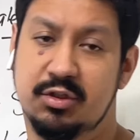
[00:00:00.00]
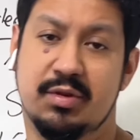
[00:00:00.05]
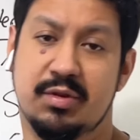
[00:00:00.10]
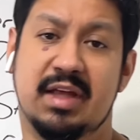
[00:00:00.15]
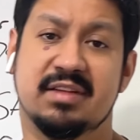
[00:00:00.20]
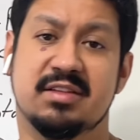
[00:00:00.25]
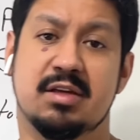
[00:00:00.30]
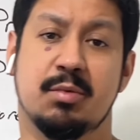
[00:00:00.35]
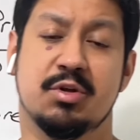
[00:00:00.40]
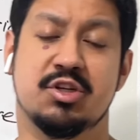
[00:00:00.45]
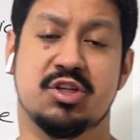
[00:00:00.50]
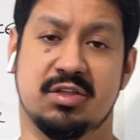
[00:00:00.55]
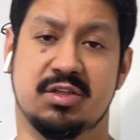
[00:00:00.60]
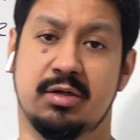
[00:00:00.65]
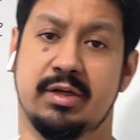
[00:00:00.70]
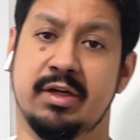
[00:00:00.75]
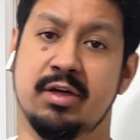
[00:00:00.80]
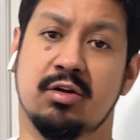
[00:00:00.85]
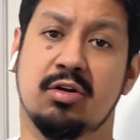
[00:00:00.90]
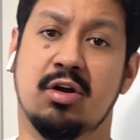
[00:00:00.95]
that's how much
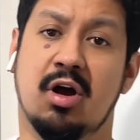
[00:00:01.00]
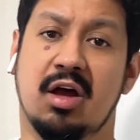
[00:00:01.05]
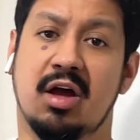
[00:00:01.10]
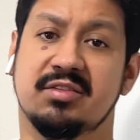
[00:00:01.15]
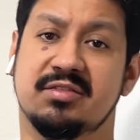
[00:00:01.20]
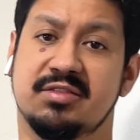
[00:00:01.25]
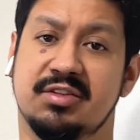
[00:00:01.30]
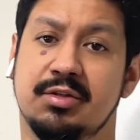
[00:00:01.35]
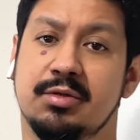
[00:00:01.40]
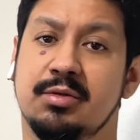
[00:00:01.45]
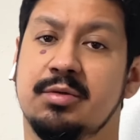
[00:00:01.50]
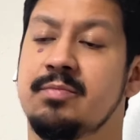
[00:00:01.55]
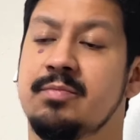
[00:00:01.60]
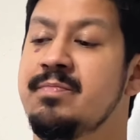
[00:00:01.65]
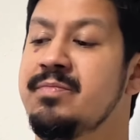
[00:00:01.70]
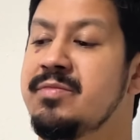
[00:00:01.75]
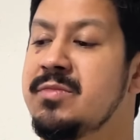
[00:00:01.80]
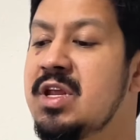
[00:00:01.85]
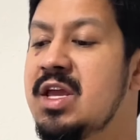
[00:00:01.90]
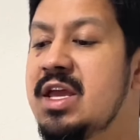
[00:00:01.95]
it'll cost you
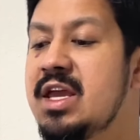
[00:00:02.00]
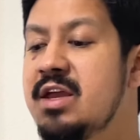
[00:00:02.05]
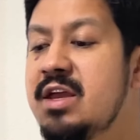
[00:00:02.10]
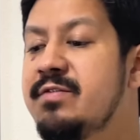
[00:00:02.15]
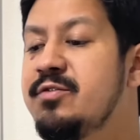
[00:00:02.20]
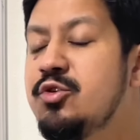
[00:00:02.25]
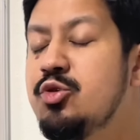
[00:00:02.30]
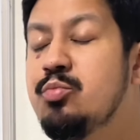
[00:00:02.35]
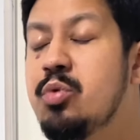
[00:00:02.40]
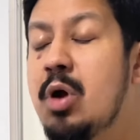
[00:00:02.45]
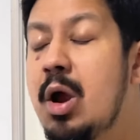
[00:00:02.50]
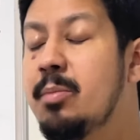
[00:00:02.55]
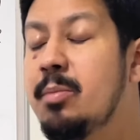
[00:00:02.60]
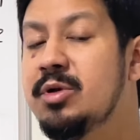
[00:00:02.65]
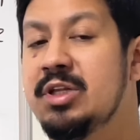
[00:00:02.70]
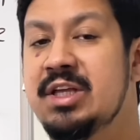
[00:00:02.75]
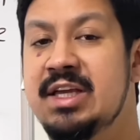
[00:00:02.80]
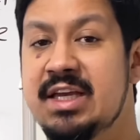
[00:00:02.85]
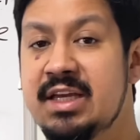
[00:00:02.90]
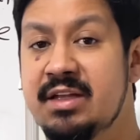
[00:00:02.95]
if you
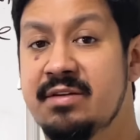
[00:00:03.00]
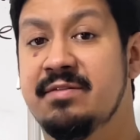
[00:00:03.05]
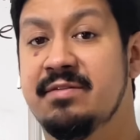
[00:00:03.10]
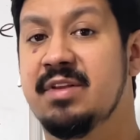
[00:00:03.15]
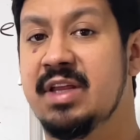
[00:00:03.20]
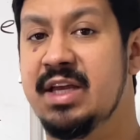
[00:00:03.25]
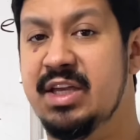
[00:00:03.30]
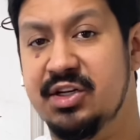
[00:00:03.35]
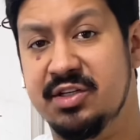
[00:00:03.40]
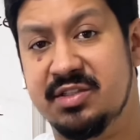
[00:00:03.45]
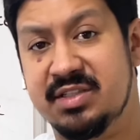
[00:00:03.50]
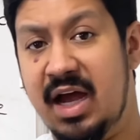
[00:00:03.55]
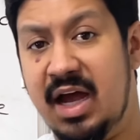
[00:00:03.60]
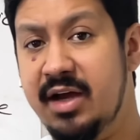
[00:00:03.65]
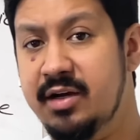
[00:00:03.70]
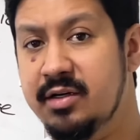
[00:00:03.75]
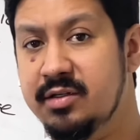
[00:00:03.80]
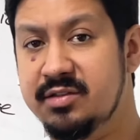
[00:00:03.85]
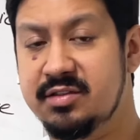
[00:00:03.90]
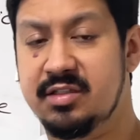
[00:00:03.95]
properly inflate your
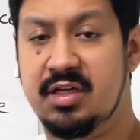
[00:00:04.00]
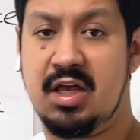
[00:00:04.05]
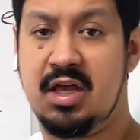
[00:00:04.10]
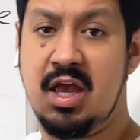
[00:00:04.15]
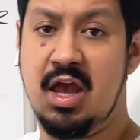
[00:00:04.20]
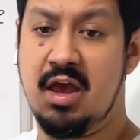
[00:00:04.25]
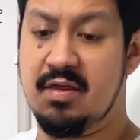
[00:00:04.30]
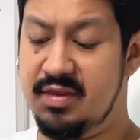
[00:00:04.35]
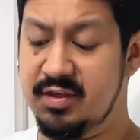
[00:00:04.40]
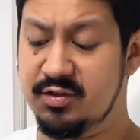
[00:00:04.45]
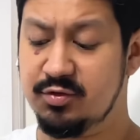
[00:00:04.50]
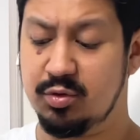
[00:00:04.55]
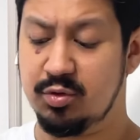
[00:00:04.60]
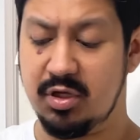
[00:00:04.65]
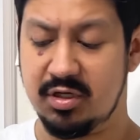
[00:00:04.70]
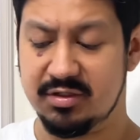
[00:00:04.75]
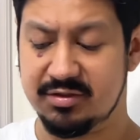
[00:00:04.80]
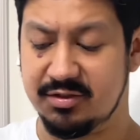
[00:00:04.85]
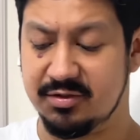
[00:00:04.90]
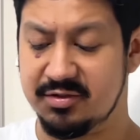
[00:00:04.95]
tires. This will
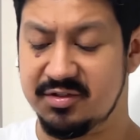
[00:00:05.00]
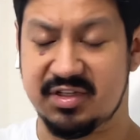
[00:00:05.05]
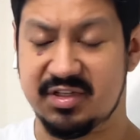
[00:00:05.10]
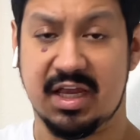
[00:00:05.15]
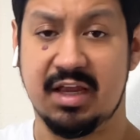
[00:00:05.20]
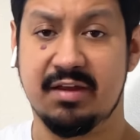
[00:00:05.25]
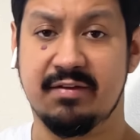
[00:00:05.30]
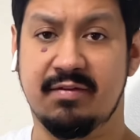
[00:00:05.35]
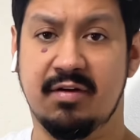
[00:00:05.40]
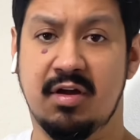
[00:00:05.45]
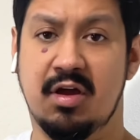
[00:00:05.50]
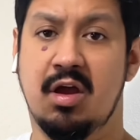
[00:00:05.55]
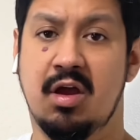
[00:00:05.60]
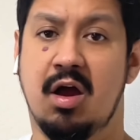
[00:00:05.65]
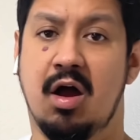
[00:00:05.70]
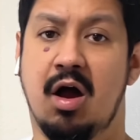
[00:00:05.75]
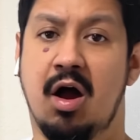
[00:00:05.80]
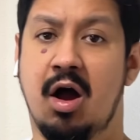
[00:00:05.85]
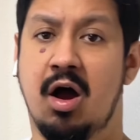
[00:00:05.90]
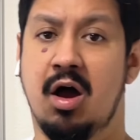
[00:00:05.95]
also save
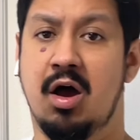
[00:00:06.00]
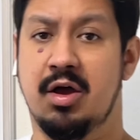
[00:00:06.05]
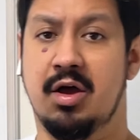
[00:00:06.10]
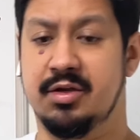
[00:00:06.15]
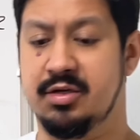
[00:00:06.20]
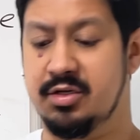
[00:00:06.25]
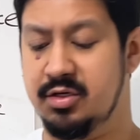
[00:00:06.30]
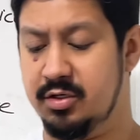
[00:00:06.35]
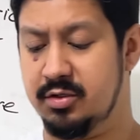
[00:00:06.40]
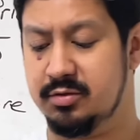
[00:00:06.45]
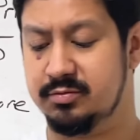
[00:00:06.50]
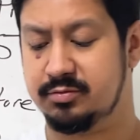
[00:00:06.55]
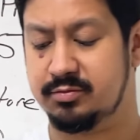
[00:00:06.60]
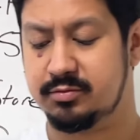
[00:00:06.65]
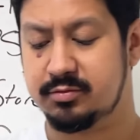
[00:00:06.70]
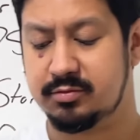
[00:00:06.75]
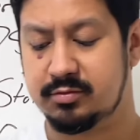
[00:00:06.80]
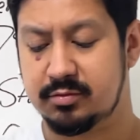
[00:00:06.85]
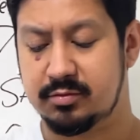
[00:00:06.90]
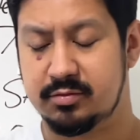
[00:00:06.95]
on
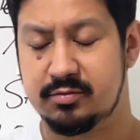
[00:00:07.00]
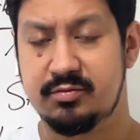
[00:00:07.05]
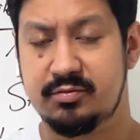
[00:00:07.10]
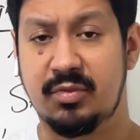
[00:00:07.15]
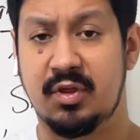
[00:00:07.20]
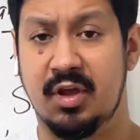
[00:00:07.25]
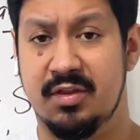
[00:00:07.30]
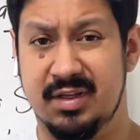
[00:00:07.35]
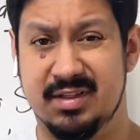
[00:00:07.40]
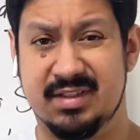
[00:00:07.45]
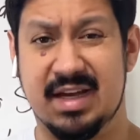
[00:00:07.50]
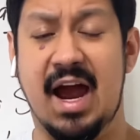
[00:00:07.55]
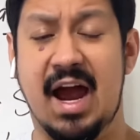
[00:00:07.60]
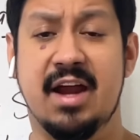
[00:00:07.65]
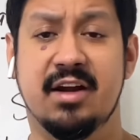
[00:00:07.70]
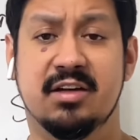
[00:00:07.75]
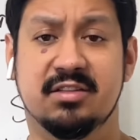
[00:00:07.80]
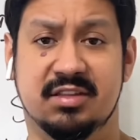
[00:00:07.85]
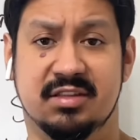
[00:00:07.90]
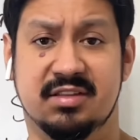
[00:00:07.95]
the
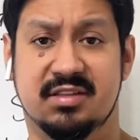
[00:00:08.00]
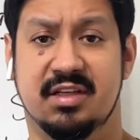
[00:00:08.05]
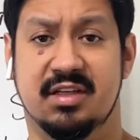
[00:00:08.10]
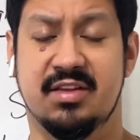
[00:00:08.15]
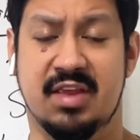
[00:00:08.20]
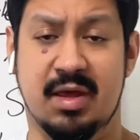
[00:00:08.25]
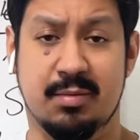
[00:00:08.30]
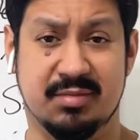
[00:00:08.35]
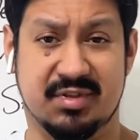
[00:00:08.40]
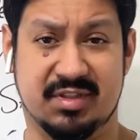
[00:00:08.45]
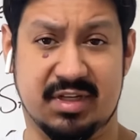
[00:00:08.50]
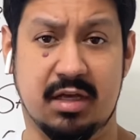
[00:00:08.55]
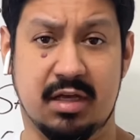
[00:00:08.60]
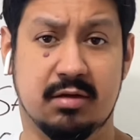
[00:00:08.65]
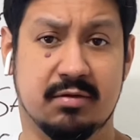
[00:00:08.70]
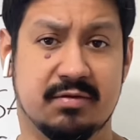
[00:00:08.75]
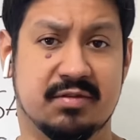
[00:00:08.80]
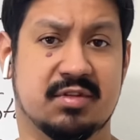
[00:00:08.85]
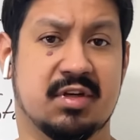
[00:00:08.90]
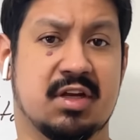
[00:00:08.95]
tires
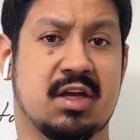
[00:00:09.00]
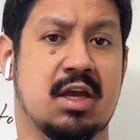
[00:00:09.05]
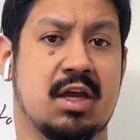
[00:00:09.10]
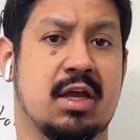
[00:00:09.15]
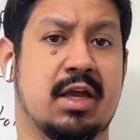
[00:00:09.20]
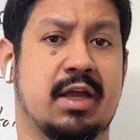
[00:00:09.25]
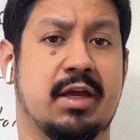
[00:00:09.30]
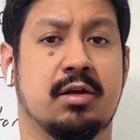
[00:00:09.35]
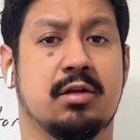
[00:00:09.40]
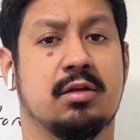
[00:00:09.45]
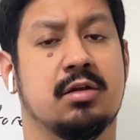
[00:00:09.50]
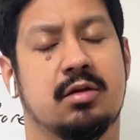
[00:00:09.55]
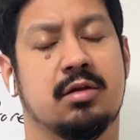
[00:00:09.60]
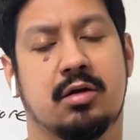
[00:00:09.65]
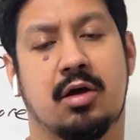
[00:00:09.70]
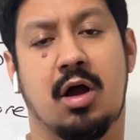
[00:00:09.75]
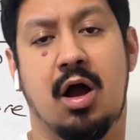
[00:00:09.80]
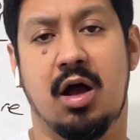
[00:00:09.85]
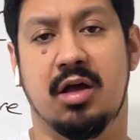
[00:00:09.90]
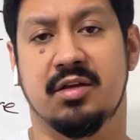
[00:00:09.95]
themselves. It'll
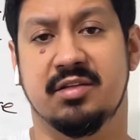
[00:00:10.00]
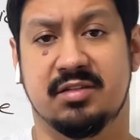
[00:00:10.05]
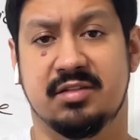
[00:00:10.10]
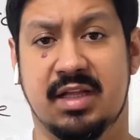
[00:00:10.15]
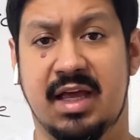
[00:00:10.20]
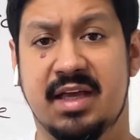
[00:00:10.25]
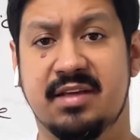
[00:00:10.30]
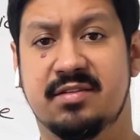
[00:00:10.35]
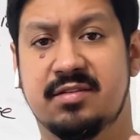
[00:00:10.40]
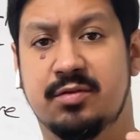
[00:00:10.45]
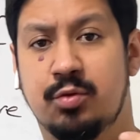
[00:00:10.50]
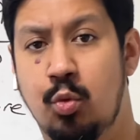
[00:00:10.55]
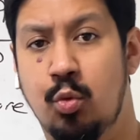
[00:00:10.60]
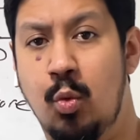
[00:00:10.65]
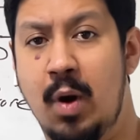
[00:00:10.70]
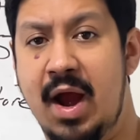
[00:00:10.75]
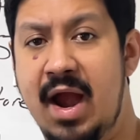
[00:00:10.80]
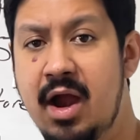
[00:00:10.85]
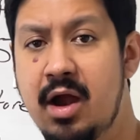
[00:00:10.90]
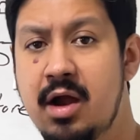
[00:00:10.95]
cause less
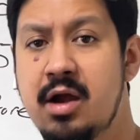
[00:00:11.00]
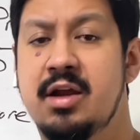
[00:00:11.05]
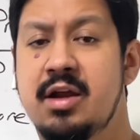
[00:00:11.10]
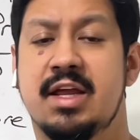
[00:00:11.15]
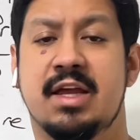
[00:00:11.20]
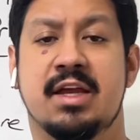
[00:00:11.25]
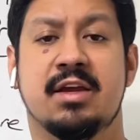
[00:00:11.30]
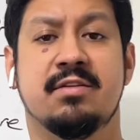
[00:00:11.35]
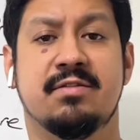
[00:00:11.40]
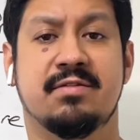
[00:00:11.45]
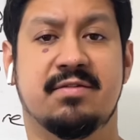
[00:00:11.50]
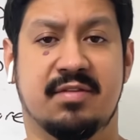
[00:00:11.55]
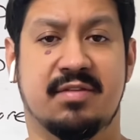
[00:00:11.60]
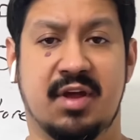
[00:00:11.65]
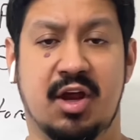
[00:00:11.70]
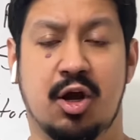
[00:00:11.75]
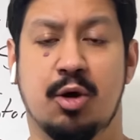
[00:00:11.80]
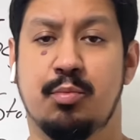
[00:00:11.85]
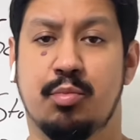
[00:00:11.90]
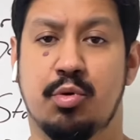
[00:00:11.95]
wear if
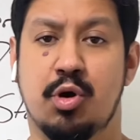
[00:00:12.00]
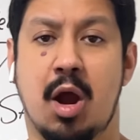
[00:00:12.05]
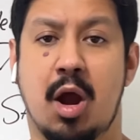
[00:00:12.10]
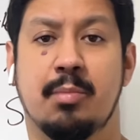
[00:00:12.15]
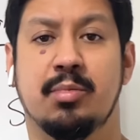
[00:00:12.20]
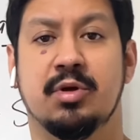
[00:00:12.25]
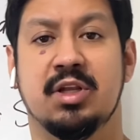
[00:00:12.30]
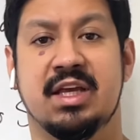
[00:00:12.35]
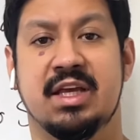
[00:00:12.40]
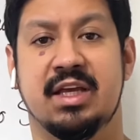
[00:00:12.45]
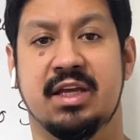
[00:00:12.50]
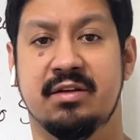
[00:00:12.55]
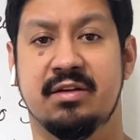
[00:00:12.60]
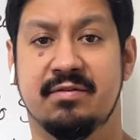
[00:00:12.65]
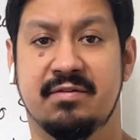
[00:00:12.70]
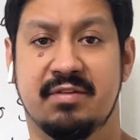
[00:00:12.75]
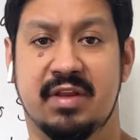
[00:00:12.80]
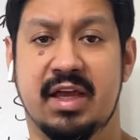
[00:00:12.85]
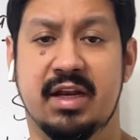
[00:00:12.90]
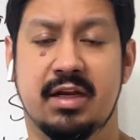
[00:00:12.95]
they're properly
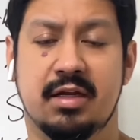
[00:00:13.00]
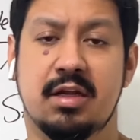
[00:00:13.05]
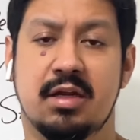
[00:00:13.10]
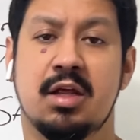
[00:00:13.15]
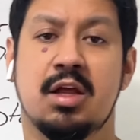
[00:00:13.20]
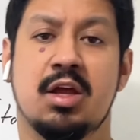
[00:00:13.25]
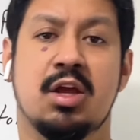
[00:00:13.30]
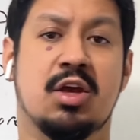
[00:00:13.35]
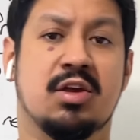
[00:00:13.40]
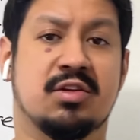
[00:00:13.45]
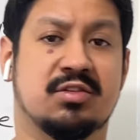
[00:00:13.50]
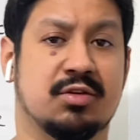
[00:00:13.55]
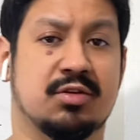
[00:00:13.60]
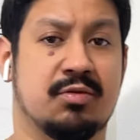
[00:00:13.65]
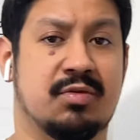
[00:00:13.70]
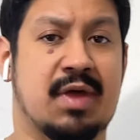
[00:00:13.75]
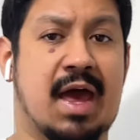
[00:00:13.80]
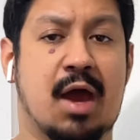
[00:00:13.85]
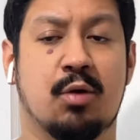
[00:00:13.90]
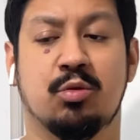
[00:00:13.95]
inflated. So
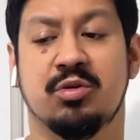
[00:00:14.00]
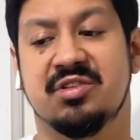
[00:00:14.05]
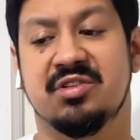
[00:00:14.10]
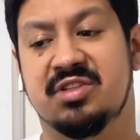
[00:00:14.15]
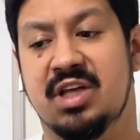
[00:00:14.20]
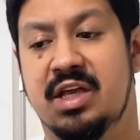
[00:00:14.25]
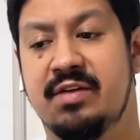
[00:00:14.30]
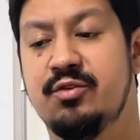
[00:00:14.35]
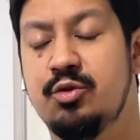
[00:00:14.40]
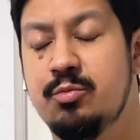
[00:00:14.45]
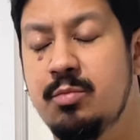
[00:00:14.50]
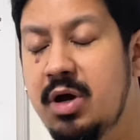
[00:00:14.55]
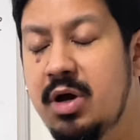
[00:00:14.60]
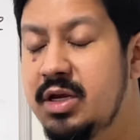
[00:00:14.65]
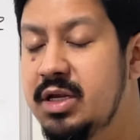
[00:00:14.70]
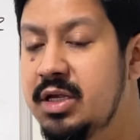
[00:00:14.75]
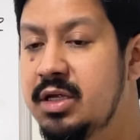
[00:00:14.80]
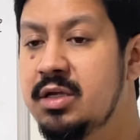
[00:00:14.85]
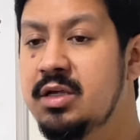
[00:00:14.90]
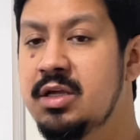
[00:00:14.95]
that will save you
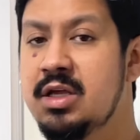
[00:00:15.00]
money